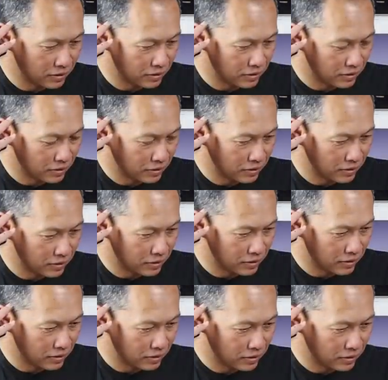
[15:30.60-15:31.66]

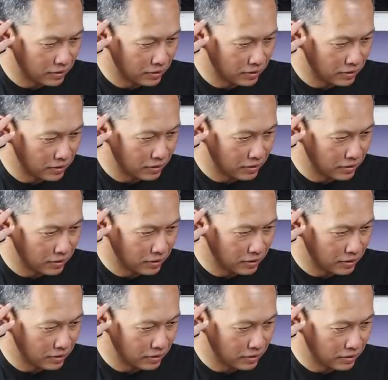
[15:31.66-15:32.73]

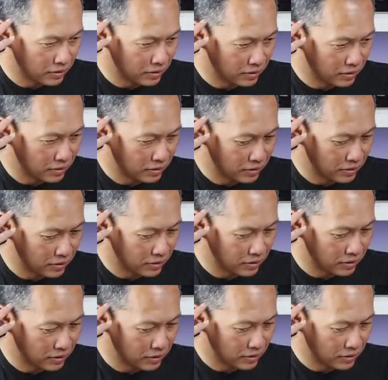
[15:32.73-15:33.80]

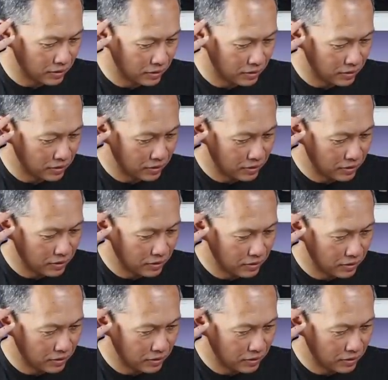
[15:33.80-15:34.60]
(silent)